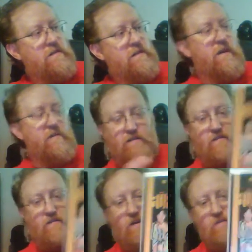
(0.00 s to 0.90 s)
I
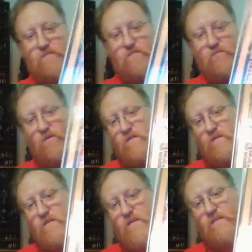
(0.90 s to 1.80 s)
thought it was number one,
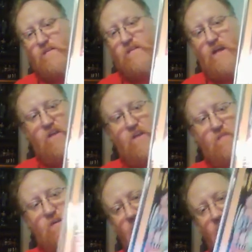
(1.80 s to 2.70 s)
but didn't have a
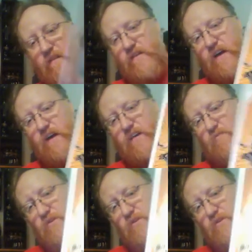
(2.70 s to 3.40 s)
number. And then you got number